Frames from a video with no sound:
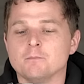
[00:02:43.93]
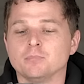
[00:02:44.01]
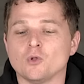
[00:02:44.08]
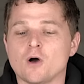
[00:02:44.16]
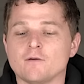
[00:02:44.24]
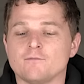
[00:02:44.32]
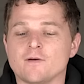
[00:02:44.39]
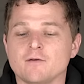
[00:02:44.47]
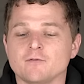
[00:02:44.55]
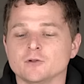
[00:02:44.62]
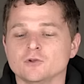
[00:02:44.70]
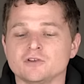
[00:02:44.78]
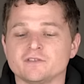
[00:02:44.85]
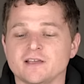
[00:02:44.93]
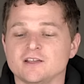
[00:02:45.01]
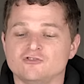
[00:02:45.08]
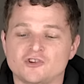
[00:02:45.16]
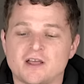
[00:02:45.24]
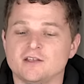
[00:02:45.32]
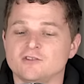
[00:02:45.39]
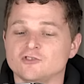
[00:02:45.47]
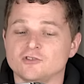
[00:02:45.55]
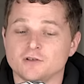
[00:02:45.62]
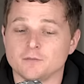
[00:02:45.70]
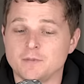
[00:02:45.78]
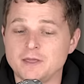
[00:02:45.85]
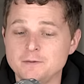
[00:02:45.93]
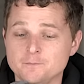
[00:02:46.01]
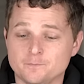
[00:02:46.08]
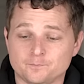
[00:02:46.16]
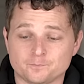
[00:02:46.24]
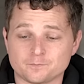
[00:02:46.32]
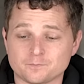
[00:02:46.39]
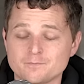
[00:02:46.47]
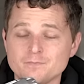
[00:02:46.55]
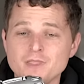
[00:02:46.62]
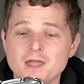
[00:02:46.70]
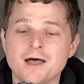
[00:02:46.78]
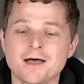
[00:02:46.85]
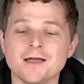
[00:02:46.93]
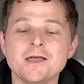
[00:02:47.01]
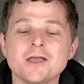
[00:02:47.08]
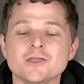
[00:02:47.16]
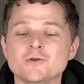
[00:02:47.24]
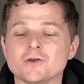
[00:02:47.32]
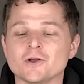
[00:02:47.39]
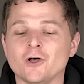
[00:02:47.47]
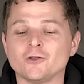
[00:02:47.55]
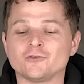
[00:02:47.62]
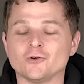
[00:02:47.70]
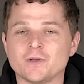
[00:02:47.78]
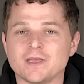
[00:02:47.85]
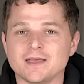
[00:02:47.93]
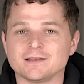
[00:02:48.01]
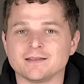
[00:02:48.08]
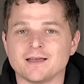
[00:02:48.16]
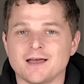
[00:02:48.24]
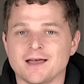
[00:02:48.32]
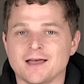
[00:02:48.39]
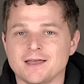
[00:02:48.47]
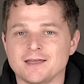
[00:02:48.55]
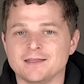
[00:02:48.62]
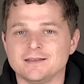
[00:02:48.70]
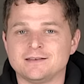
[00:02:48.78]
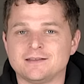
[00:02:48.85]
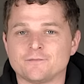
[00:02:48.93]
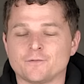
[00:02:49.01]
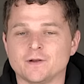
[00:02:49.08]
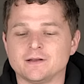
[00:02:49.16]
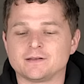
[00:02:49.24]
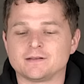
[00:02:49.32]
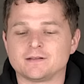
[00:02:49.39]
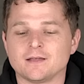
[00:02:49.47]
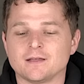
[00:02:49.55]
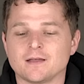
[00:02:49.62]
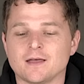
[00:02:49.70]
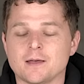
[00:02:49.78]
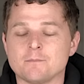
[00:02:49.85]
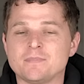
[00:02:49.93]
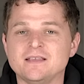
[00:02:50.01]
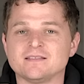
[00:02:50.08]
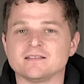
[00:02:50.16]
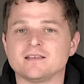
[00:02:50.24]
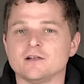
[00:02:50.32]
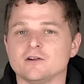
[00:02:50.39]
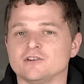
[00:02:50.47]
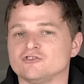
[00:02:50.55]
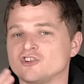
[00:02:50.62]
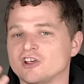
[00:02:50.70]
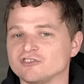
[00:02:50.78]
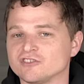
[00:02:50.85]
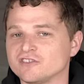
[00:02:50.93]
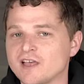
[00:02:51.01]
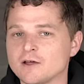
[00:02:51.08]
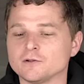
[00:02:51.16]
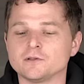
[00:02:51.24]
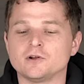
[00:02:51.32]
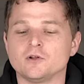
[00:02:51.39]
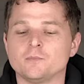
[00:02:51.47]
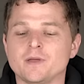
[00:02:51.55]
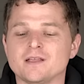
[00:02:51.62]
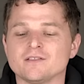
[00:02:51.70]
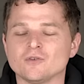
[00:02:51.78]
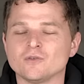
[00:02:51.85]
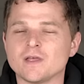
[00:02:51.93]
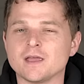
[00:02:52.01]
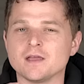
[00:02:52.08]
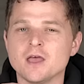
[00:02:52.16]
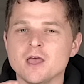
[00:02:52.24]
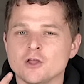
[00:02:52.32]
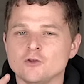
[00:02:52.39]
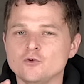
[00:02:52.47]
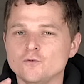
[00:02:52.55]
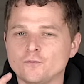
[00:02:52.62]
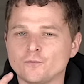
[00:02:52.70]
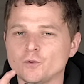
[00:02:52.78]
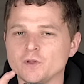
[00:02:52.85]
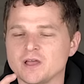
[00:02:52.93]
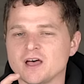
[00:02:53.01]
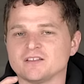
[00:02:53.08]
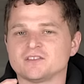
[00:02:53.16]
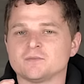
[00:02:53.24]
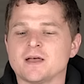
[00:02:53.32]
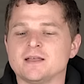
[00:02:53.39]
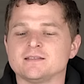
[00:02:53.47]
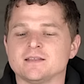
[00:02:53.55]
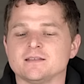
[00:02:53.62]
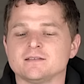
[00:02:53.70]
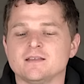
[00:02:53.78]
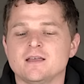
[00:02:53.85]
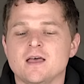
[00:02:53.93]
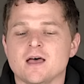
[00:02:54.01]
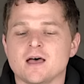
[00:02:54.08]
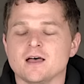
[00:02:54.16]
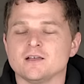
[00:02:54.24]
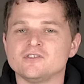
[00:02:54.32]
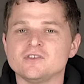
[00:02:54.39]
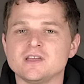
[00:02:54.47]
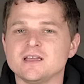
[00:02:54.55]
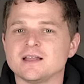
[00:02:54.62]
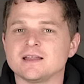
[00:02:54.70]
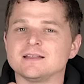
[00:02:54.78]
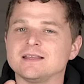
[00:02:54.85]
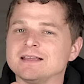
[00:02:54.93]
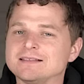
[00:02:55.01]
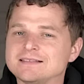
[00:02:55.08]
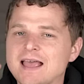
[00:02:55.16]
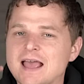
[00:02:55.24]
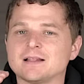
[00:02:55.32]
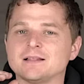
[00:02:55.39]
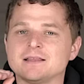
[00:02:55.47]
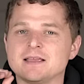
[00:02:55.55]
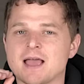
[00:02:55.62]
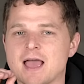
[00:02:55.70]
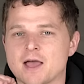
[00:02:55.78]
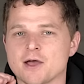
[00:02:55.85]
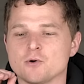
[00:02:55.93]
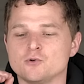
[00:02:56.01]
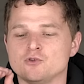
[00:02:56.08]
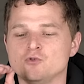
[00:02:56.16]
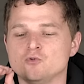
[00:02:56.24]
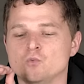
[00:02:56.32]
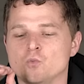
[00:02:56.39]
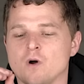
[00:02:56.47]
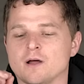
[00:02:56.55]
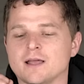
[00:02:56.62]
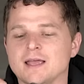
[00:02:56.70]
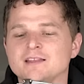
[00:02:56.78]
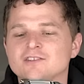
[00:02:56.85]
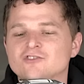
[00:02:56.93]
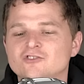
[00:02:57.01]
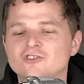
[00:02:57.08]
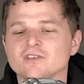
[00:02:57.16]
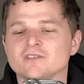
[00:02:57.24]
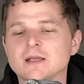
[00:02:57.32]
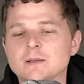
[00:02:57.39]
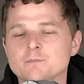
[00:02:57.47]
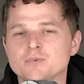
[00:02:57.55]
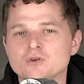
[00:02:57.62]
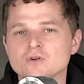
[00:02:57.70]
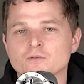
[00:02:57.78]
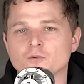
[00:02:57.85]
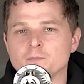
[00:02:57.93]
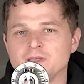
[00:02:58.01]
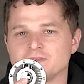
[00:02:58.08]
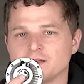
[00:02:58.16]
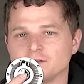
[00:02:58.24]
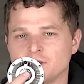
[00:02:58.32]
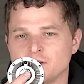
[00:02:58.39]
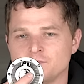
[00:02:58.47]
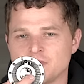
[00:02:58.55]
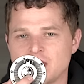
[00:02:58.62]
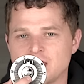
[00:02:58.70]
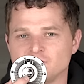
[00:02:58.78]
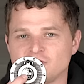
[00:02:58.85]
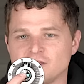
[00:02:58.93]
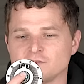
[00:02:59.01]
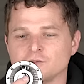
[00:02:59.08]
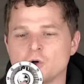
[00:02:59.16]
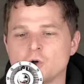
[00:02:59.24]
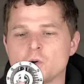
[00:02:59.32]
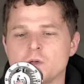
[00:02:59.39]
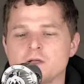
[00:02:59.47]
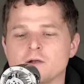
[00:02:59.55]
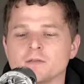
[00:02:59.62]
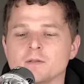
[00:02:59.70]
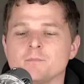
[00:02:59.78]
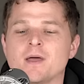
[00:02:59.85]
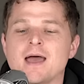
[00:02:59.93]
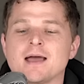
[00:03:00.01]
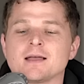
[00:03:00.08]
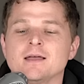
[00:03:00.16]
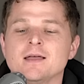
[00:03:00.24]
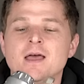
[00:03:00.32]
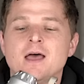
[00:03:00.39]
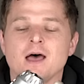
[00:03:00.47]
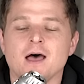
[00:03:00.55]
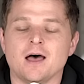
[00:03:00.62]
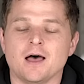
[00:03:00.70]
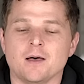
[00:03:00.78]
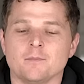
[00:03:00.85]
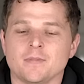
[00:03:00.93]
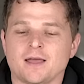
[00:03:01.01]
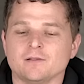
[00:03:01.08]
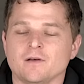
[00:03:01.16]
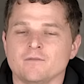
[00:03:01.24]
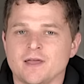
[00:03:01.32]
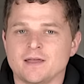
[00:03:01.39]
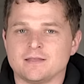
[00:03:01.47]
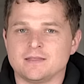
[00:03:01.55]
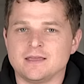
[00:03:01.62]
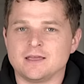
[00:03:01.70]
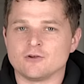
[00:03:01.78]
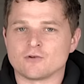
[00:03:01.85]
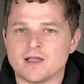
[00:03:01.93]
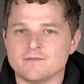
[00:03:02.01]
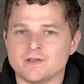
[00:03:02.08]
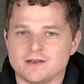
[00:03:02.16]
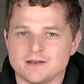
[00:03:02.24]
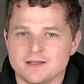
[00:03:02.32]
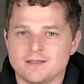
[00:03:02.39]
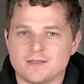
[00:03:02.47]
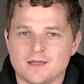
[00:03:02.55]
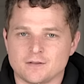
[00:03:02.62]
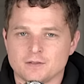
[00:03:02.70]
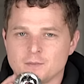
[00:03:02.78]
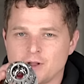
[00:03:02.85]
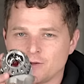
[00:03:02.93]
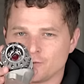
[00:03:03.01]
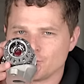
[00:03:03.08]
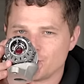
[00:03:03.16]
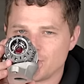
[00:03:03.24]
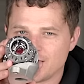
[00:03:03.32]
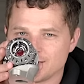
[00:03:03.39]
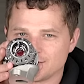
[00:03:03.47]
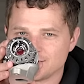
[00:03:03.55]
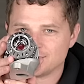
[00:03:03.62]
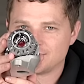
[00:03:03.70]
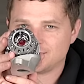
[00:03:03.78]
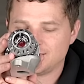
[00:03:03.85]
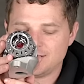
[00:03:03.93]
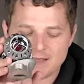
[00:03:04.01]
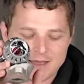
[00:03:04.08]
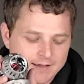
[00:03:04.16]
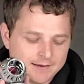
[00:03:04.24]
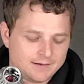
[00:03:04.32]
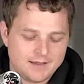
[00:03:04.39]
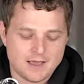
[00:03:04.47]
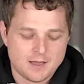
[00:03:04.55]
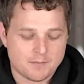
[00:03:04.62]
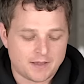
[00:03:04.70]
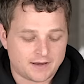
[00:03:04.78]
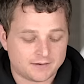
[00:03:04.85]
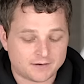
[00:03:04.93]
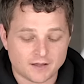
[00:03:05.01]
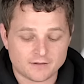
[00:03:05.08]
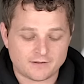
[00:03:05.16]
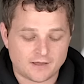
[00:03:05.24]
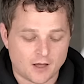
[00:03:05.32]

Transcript: blow-off valve. It looks like a jet engine to me. You can also get different pieces here to change the sound a little bit. So they do fully customize this. So you can get it exactly how you want it. And it's just a beautiful piece. I love the HKS logo here on the back. I love like the engraving there in the middle. I don't know if you guys can see that. And it does